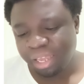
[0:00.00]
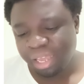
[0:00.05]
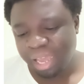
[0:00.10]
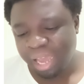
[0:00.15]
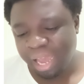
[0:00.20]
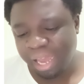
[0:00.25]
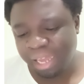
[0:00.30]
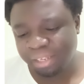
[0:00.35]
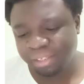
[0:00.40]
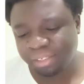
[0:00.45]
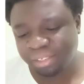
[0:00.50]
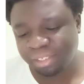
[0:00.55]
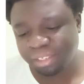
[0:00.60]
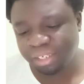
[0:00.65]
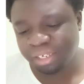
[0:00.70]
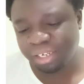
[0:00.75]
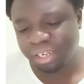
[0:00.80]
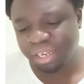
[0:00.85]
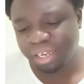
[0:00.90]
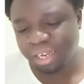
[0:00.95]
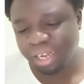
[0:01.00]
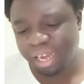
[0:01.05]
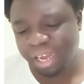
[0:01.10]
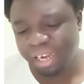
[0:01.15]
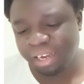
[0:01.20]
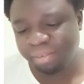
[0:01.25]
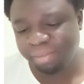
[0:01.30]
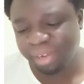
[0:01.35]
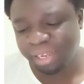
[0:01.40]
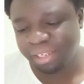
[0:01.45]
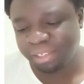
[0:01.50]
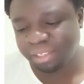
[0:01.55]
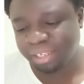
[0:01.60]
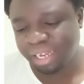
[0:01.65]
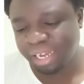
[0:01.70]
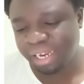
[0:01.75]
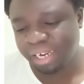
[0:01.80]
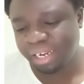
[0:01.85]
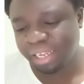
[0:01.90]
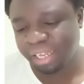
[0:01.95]
as senior advisor
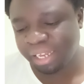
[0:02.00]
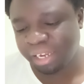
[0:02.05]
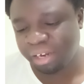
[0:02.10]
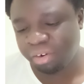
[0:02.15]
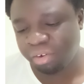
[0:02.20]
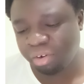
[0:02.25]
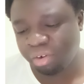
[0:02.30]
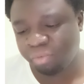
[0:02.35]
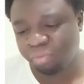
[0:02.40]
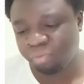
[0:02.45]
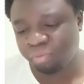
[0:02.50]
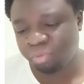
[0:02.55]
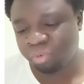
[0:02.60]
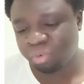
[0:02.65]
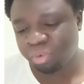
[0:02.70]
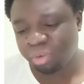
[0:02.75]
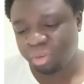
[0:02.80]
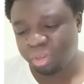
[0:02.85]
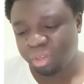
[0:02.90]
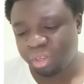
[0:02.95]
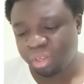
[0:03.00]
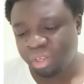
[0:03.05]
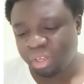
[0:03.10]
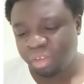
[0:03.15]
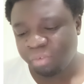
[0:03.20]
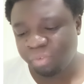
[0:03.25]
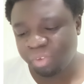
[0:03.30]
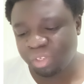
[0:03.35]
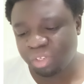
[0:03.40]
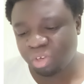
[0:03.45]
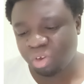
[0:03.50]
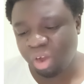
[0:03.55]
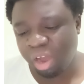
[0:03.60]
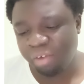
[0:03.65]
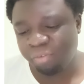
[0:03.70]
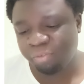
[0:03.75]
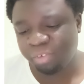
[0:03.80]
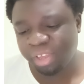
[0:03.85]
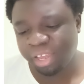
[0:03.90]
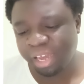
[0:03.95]
and head of physical
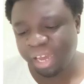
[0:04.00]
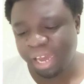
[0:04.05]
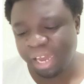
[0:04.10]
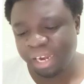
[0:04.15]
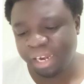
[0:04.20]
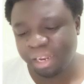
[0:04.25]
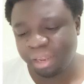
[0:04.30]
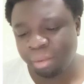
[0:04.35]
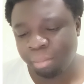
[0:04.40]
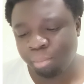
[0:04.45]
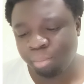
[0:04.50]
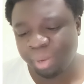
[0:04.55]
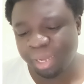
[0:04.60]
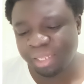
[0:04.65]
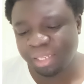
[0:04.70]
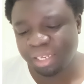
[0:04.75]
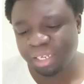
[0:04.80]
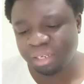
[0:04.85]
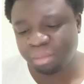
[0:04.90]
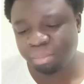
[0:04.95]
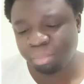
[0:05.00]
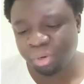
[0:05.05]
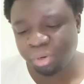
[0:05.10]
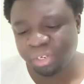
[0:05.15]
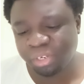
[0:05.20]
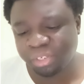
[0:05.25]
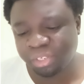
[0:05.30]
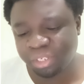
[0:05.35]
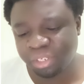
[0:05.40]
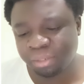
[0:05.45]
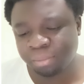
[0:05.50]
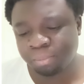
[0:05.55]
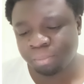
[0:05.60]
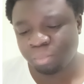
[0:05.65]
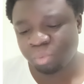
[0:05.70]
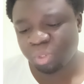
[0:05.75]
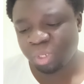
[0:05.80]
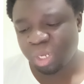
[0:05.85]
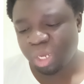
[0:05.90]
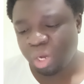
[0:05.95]
affairs and budget policy
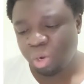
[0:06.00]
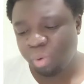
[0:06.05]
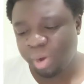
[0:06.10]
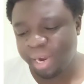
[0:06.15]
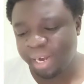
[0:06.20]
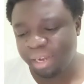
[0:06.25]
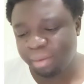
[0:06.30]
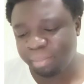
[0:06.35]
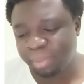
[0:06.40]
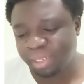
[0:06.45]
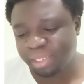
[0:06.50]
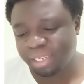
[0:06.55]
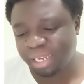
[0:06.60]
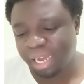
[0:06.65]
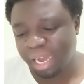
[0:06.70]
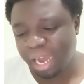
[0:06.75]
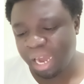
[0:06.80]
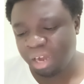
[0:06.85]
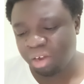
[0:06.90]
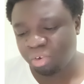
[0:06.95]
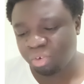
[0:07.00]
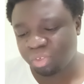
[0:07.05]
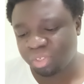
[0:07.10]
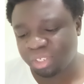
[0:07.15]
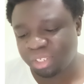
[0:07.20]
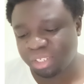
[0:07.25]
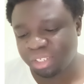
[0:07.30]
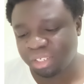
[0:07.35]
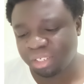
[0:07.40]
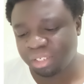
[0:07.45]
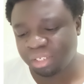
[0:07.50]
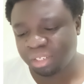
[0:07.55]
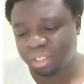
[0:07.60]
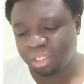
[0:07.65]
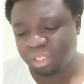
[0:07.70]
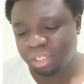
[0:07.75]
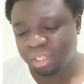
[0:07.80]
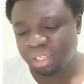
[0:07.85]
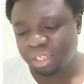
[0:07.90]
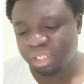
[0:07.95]
while Mr. Agustin
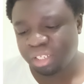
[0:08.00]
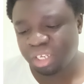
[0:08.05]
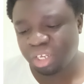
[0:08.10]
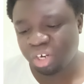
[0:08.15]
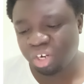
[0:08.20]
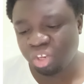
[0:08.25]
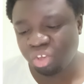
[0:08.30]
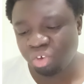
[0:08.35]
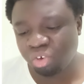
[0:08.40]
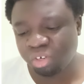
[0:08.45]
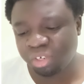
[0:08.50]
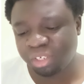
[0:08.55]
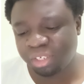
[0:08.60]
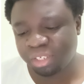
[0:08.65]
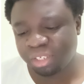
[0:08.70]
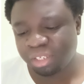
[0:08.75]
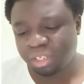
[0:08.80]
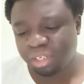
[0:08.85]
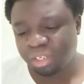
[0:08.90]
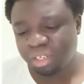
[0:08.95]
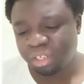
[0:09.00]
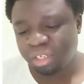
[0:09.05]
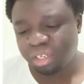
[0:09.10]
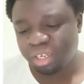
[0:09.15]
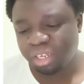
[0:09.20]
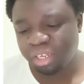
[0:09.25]
Cheruiyot